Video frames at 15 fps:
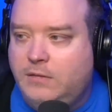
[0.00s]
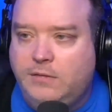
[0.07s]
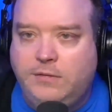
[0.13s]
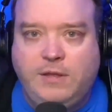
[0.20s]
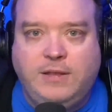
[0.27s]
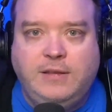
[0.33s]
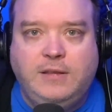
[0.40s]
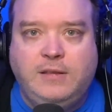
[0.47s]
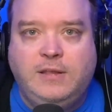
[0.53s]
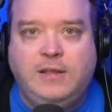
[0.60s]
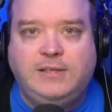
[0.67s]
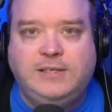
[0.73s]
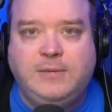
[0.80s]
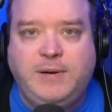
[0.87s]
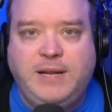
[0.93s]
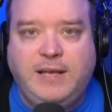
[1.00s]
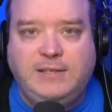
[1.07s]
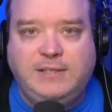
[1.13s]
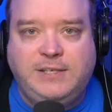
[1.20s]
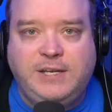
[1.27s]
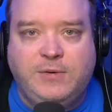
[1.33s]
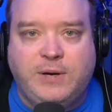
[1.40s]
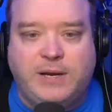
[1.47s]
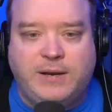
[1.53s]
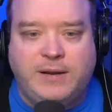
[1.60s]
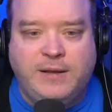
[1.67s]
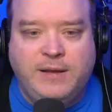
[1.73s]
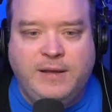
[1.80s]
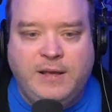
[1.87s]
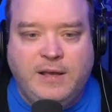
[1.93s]
Then let somebody else do it.
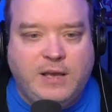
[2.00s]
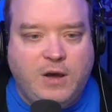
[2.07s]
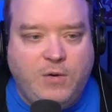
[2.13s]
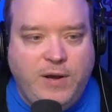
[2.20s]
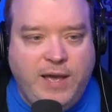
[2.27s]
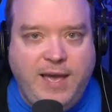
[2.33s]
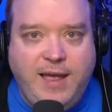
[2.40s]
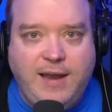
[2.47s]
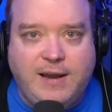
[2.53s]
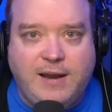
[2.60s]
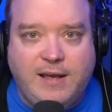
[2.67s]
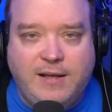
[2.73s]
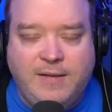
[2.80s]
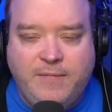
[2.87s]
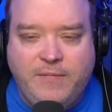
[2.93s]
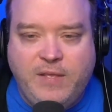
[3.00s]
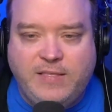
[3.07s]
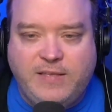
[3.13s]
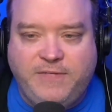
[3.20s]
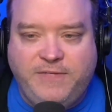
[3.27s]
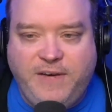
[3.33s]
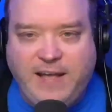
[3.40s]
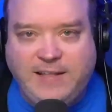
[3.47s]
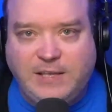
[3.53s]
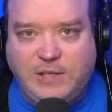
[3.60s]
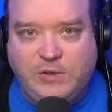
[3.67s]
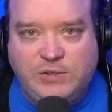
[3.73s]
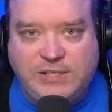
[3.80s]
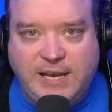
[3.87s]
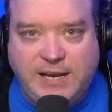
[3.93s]
Go ahead. The fact that
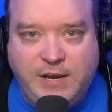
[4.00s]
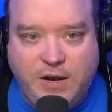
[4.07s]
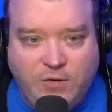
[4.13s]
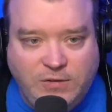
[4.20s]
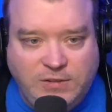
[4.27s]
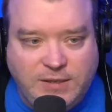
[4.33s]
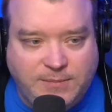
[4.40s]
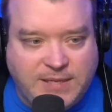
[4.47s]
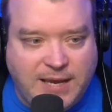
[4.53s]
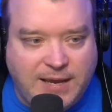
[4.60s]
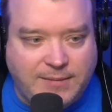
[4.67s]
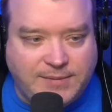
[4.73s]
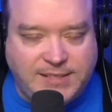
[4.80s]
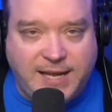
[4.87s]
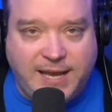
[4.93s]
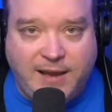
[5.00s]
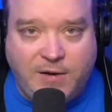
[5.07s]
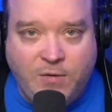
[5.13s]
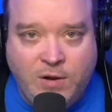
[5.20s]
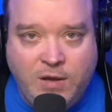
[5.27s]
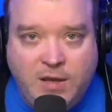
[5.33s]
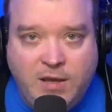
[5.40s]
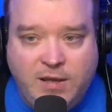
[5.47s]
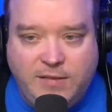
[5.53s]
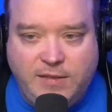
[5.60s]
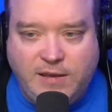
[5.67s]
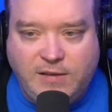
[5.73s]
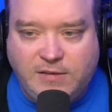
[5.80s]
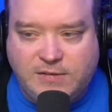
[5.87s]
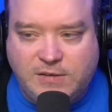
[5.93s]
you say no sometimes now,
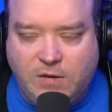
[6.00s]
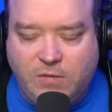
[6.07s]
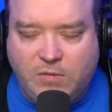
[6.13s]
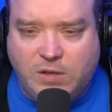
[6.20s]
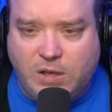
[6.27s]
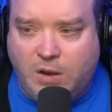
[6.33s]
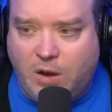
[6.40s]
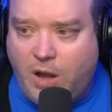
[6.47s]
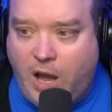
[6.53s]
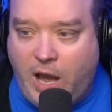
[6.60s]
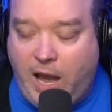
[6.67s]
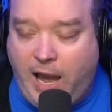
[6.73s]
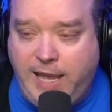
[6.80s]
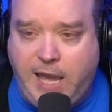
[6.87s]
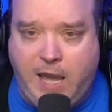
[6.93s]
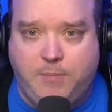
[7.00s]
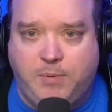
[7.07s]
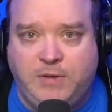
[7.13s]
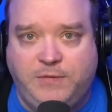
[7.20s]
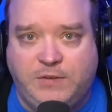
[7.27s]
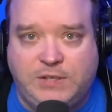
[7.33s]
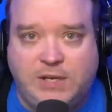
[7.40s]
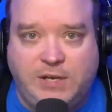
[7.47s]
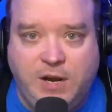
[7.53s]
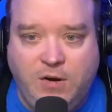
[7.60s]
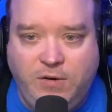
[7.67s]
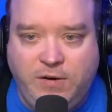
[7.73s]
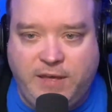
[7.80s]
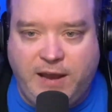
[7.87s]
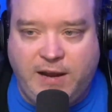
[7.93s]
they just go, it's like, I can't believe you said
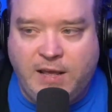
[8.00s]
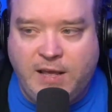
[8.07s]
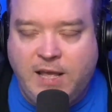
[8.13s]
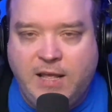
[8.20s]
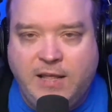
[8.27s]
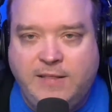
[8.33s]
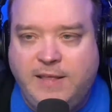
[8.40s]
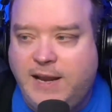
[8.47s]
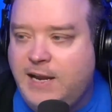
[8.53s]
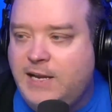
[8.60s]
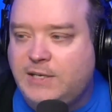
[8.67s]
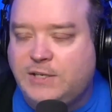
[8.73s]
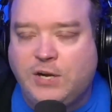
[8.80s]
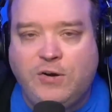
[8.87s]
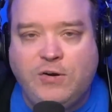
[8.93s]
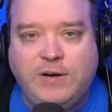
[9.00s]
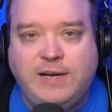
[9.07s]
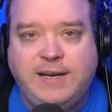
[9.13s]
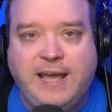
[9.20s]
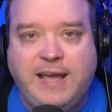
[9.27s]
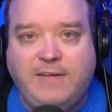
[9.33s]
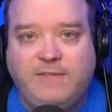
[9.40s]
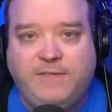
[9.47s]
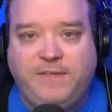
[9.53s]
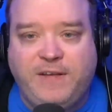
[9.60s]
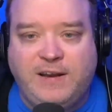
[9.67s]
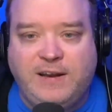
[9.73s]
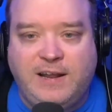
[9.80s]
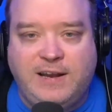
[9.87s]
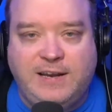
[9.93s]
no to that. They didn't turn down
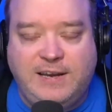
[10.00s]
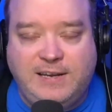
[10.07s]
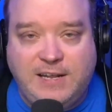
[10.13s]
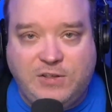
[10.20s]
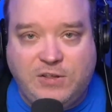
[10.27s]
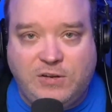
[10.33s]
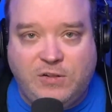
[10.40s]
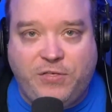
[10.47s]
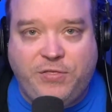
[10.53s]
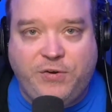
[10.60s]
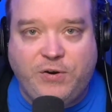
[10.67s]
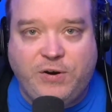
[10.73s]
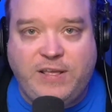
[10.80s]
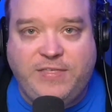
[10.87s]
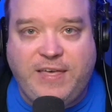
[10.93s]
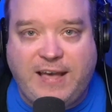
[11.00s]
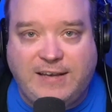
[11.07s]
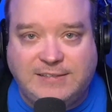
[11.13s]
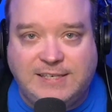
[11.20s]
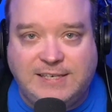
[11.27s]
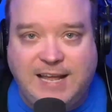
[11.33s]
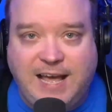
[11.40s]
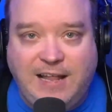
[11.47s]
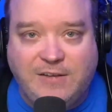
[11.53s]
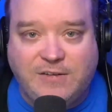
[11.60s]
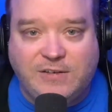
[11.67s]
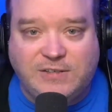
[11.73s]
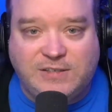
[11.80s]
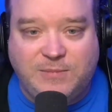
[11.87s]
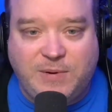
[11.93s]
an, an additional
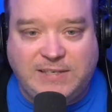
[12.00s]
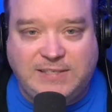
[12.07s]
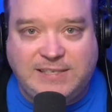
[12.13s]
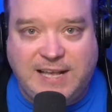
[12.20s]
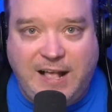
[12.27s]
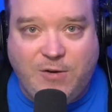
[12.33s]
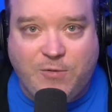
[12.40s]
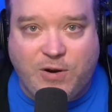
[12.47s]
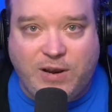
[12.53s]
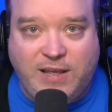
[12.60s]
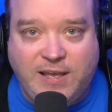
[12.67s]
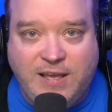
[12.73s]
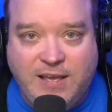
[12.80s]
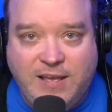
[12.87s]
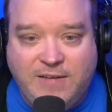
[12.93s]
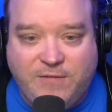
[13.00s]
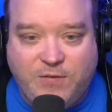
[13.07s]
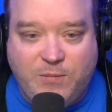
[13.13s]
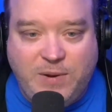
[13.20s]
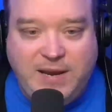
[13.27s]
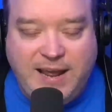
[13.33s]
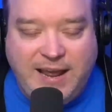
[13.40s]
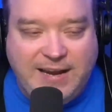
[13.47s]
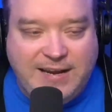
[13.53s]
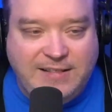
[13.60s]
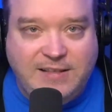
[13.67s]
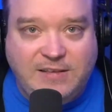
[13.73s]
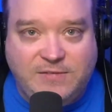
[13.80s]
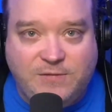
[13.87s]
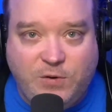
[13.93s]
$30,000 to my salary for me adding
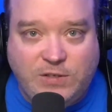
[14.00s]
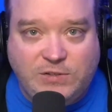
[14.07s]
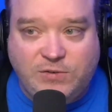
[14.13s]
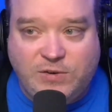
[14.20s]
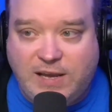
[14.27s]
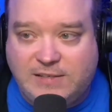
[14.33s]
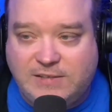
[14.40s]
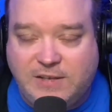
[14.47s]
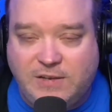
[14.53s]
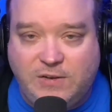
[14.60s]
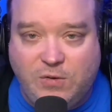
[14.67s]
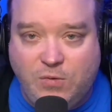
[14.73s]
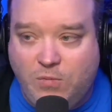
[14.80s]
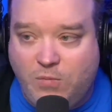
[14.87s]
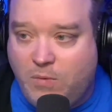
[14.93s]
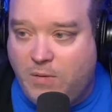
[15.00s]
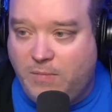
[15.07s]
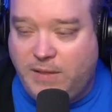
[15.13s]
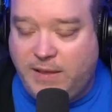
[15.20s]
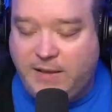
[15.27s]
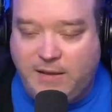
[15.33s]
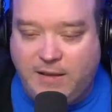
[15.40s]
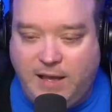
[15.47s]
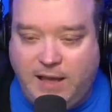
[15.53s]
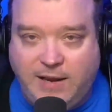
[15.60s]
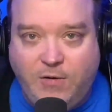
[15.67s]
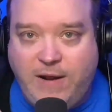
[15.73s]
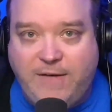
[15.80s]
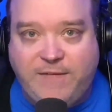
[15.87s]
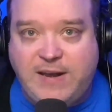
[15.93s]
these voice tracks to do like, I don't have